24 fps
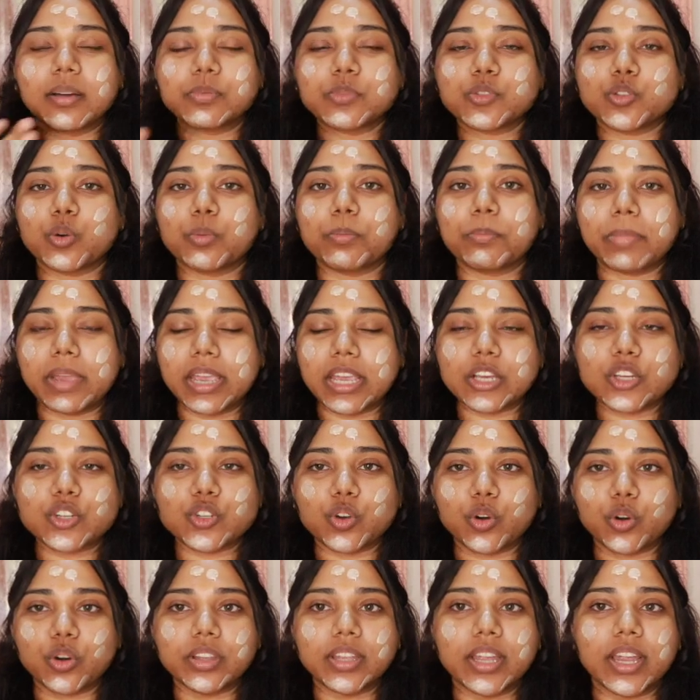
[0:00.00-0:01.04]
so make
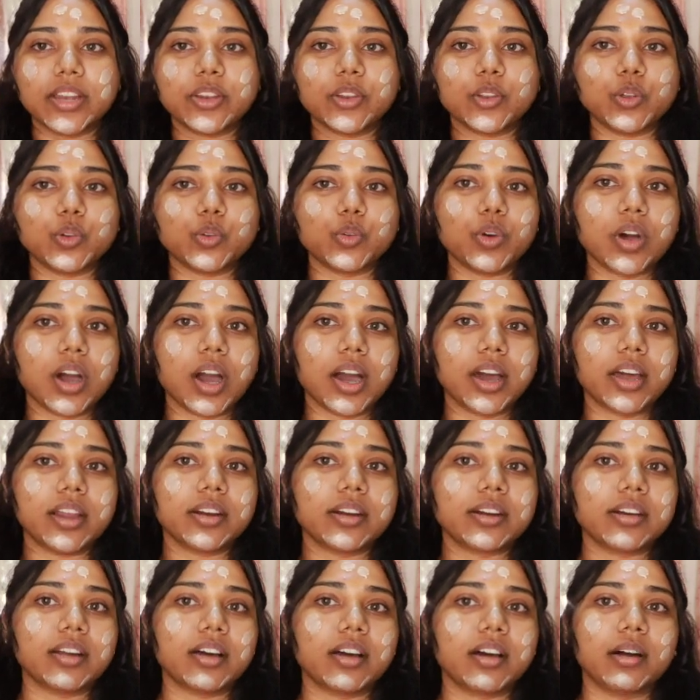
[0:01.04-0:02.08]
sure that you
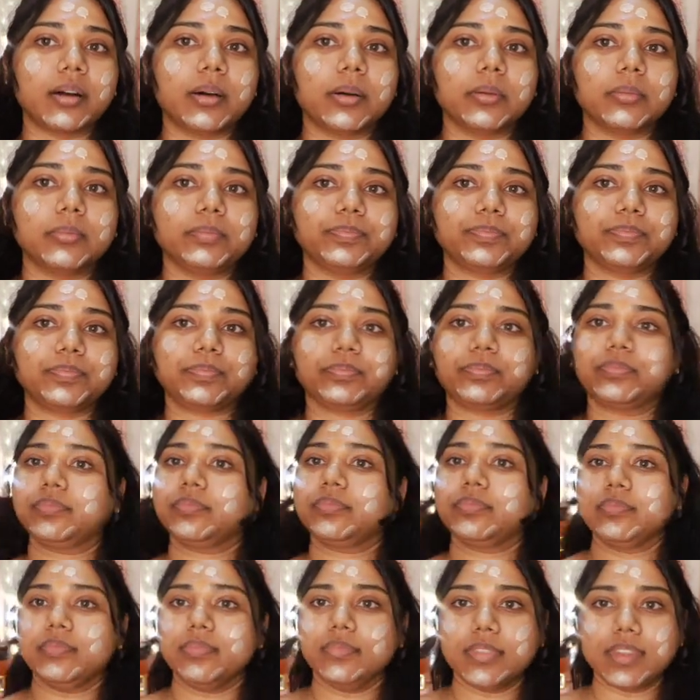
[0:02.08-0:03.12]
are
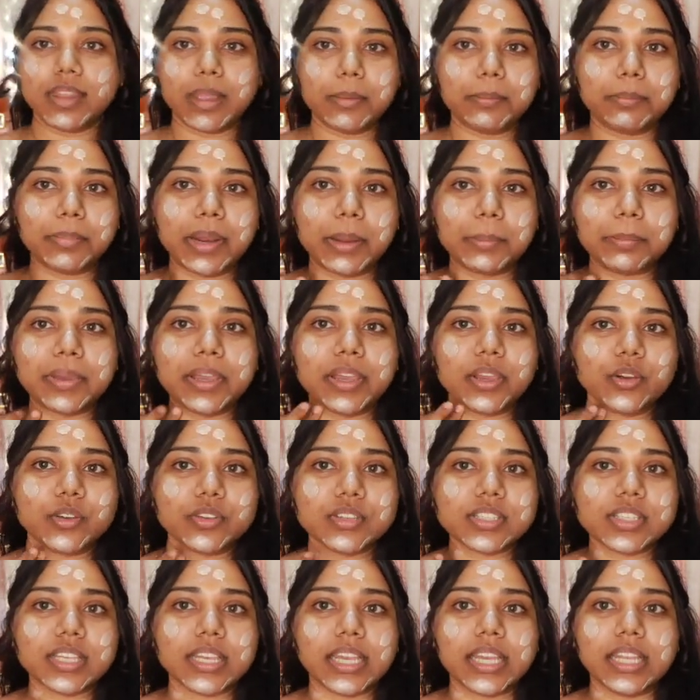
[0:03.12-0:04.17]
prepping your
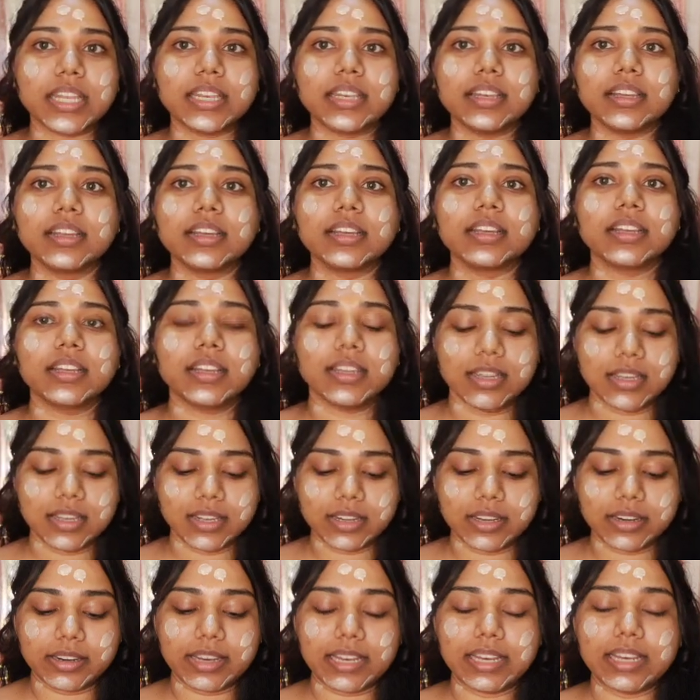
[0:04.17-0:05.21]
skin
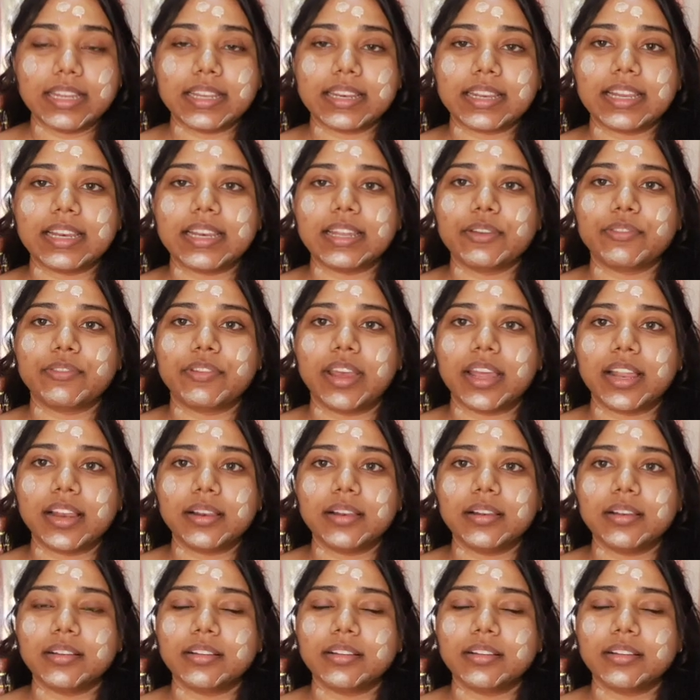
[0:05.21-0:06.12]
really well.